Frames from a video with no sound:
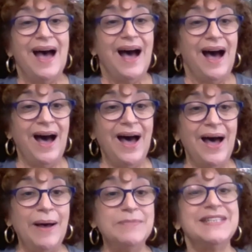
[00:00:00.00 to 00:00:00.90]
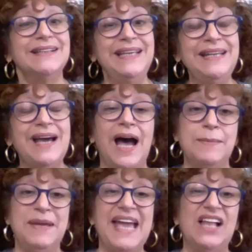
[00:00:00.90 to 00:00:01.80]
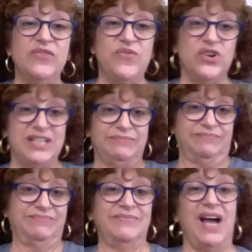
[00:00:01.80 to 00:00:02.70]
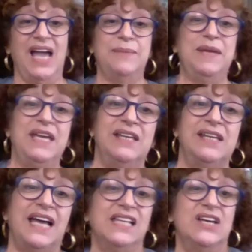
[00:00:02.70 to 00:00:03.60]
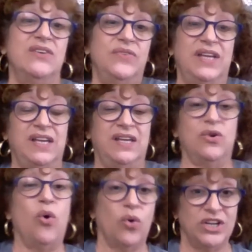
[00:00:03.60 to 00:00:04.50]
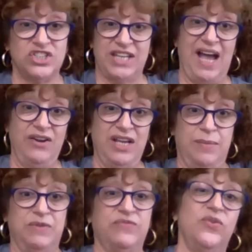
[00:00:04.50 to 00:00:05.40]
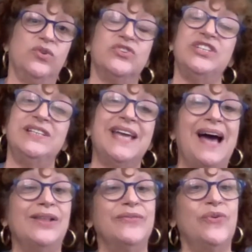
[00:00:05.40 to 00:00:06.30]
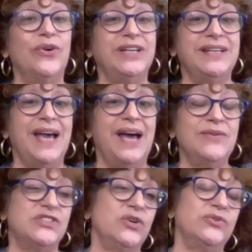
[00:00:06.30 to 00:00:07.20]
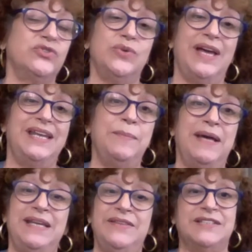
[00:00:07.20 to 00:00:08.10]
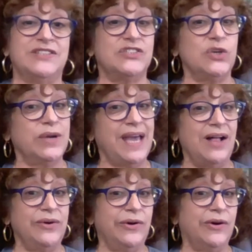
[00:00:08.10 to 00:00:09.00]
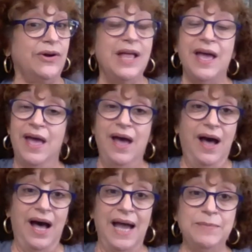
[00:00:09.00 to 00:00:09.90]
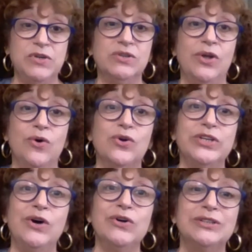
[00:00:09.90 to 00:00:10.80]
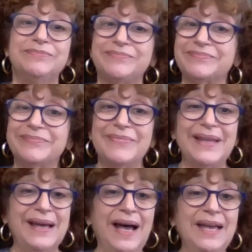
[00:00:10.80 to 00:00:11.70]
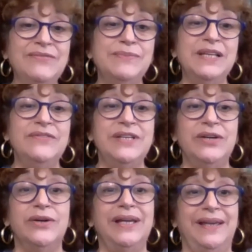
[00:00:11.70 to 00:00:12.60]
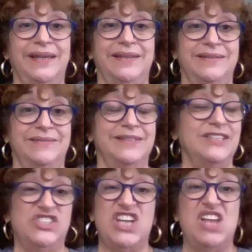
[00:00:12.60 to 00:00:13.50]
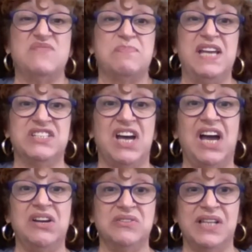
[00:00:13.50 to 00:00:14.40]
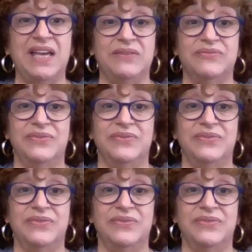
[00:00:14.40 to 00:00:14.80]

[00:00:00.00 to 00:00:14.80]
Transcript: Delina, I'm in California. I live in Orange County. I'm in Fullerton, California now. So to anybody that's a SoCal girl, I'm your local yokel. I have lived here in the state my entire life.